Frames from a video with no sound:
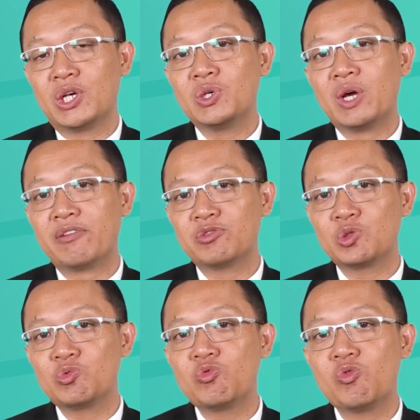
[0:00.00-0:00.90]
You have
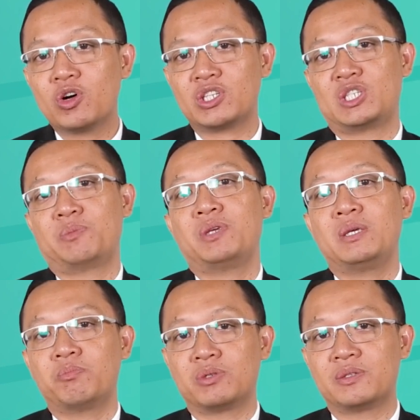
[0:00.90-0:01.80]
to watch
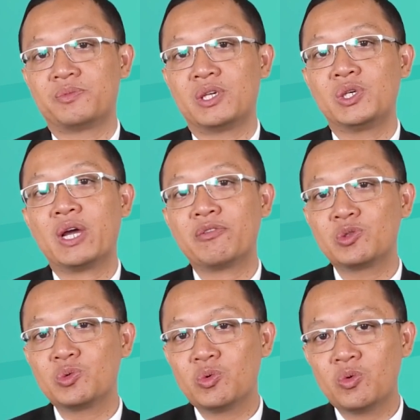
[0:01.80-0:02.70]
people. You
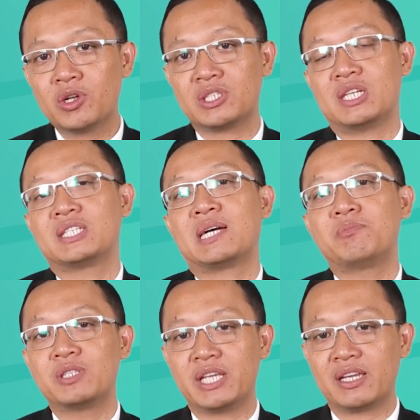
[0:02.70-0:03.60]
have to watch
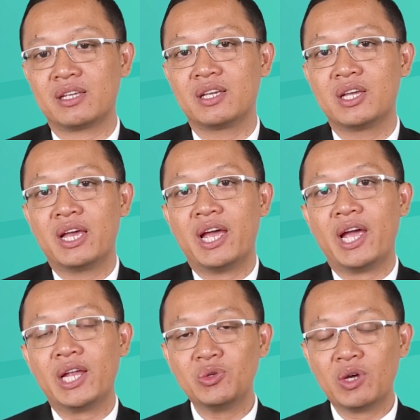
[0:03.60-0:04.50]
something,
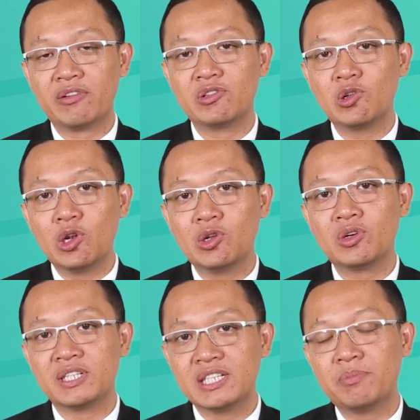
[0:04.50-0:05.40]
and you have to
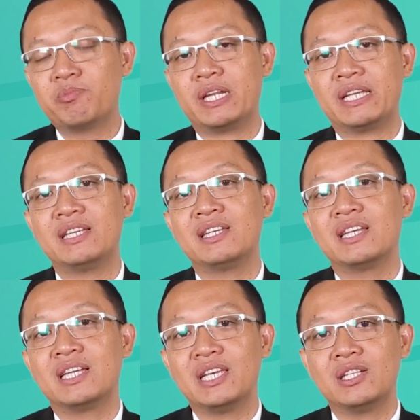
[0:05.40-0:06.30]
look deeply
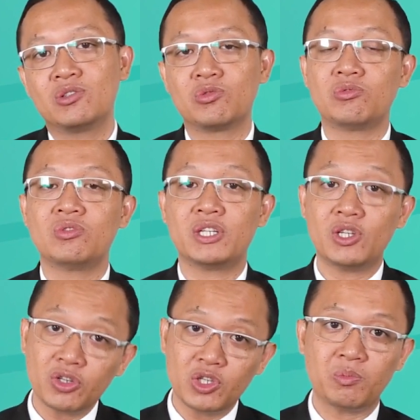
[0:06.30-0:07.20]
into a
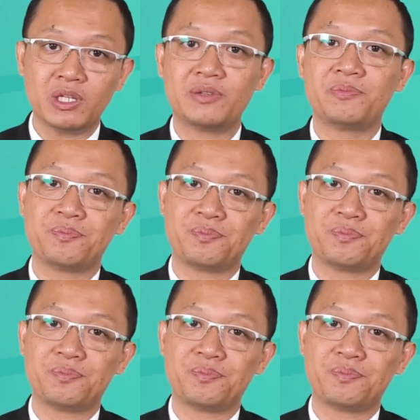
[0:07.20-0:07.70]
document.